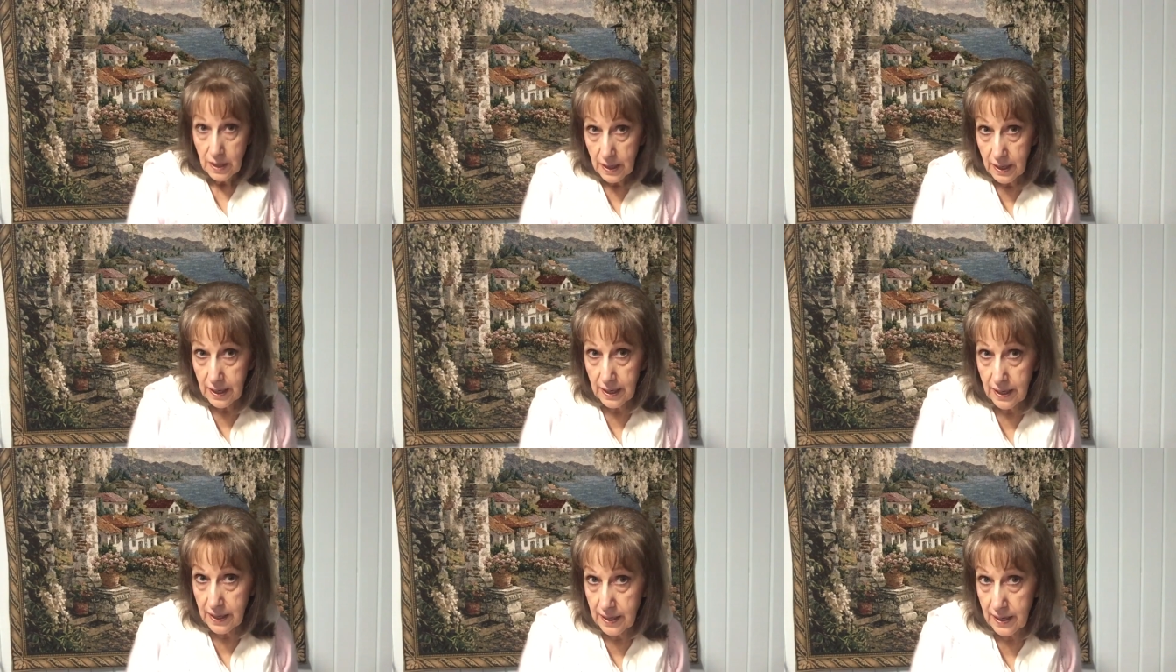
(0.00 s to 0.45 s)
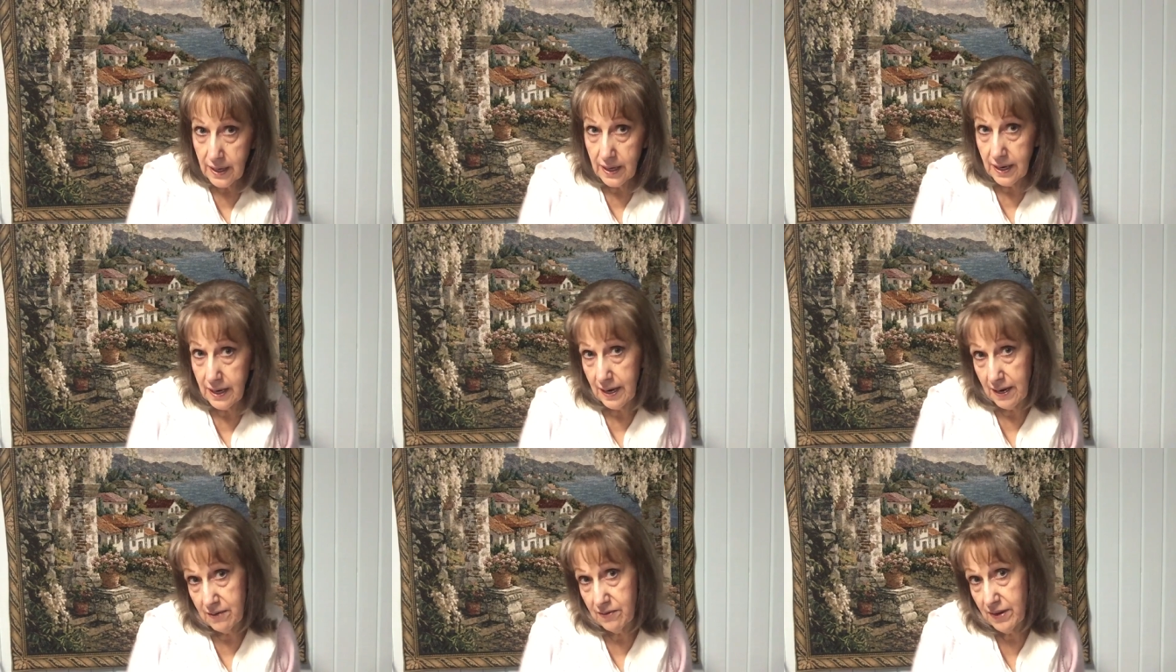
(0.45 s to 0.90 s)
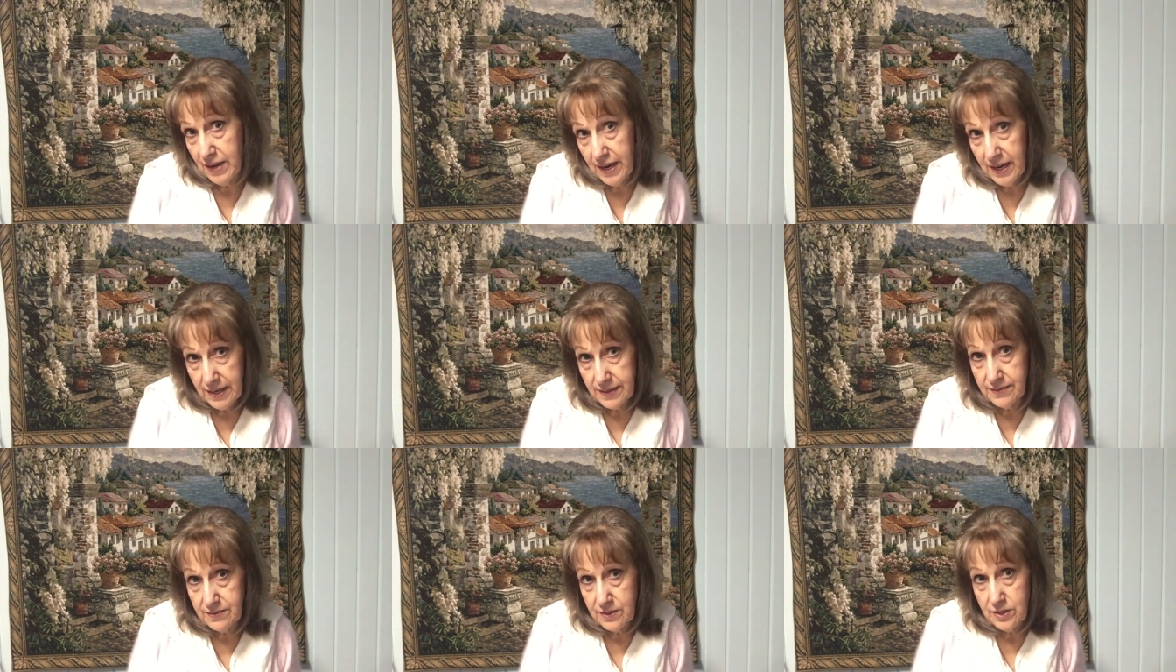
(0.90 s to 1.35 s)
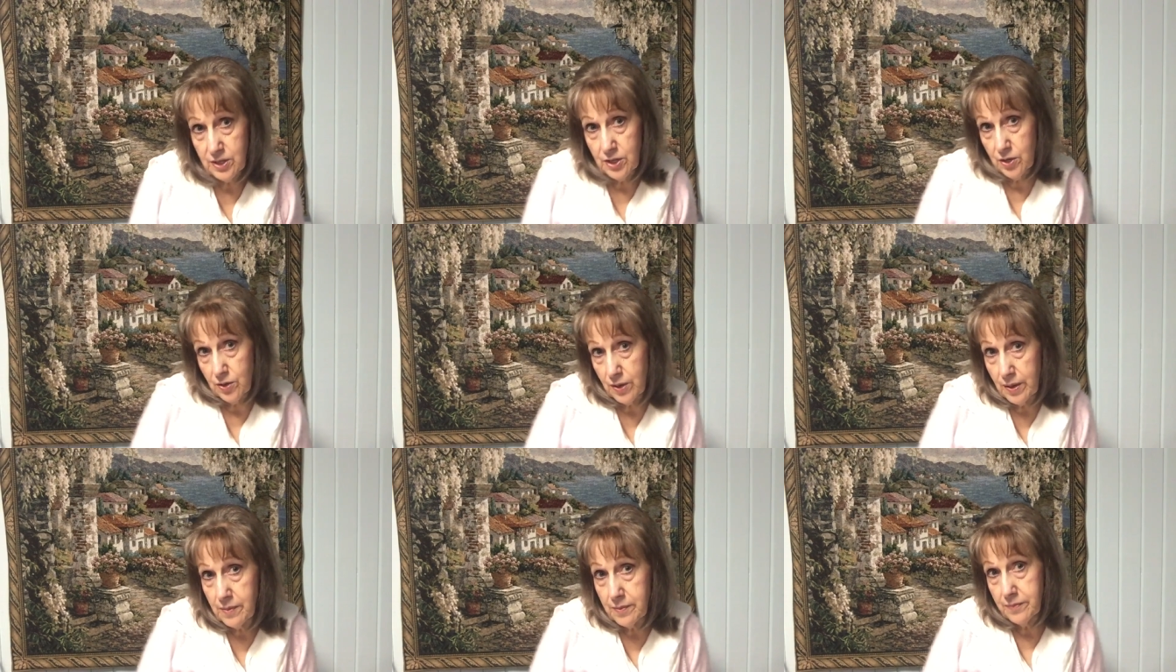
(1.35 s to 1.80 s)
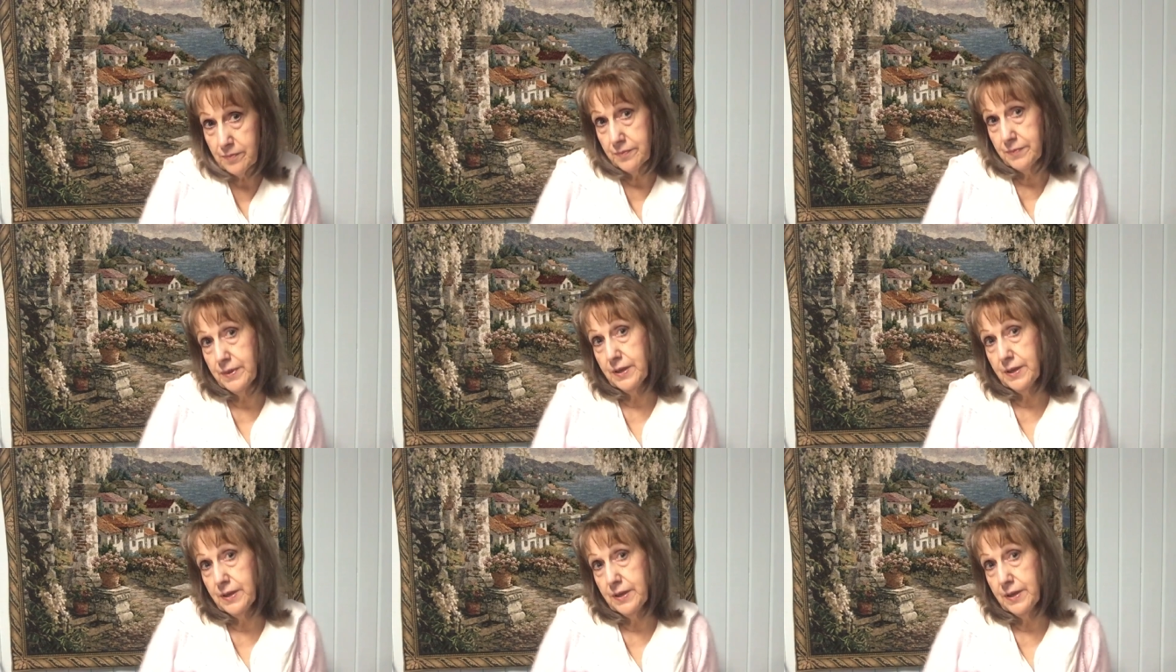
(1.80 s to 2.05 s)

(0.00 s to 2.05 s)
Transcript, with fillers: and uh, I've had, you know, in,